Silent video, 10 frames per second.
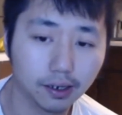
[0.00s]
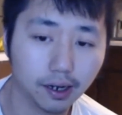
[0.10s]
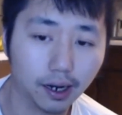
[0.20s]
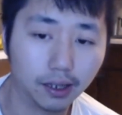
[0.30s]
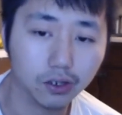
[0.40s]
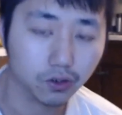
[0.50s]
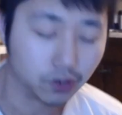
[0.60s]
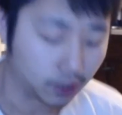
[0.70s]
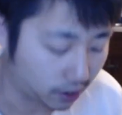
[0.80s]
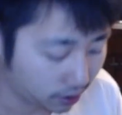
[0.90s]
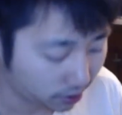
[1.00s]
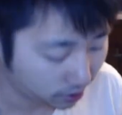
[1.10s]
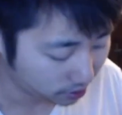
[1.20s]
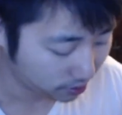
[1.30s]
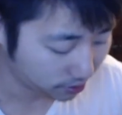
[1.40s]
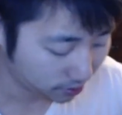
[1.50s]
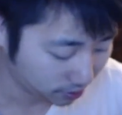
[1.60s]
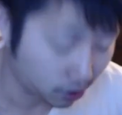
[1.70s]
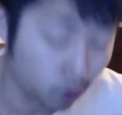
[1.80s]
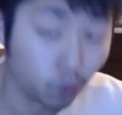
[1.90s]
and this was like
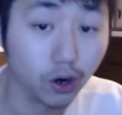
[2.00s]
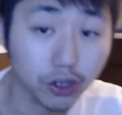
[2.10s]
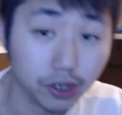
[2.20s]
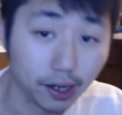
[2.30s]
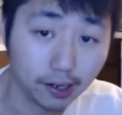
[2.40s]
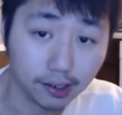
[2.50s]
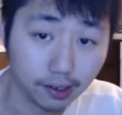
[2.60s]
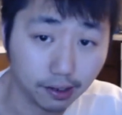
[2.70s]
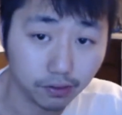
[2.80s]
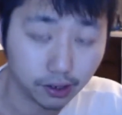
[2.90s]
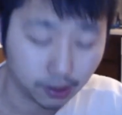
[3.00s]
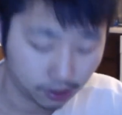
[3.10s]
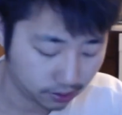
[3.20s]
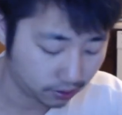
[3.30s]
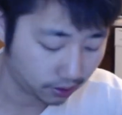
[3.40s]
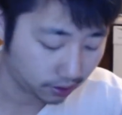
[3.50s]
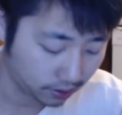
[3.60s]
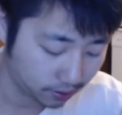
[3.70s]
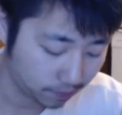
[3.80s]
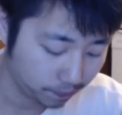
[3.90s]
the worst idea ever, okay?
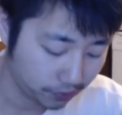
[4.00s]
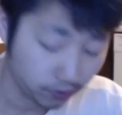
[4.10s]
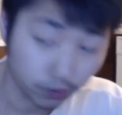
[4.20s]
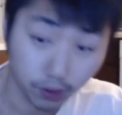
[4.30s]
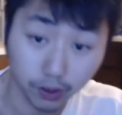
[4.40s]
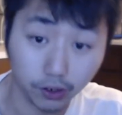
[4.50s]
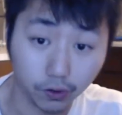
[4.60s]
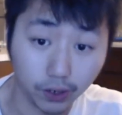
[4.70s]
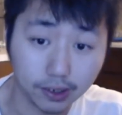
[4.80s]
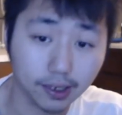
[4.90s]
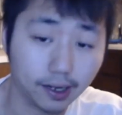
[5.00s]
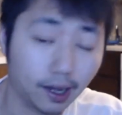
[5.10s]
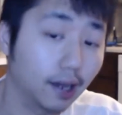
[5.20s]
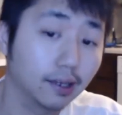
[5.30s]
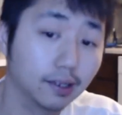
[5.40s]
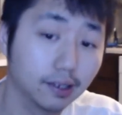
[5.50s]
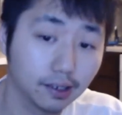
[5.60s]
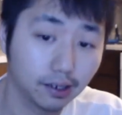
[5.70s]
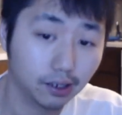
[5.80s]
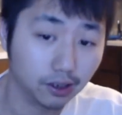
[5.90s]
We were going to die,
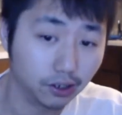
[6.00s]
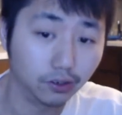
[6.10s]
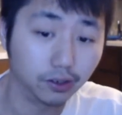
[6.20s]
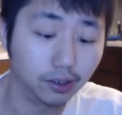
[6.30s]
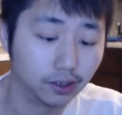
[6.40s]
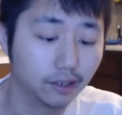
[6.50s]
literally.